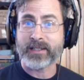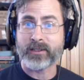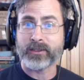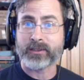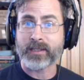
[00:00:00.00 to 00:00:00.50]
and
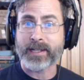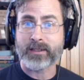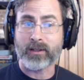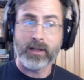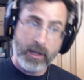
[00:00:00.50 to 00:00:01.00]
they're just like
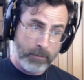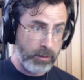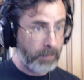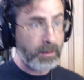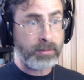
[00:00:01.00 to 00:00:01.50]
all
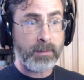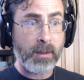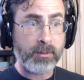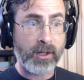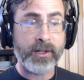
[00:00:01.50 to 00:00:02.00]
blah blah blah blah
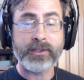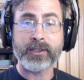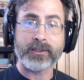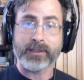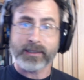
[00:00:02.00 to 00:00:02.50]
blah, and
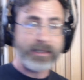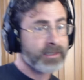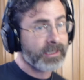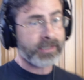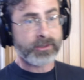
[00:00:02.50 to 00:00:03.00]
then
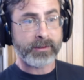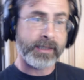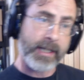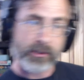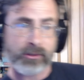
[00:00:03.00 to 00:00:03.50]
you got to do a
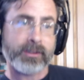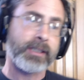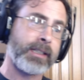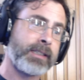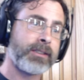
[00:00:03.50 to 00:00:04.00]
dance routine.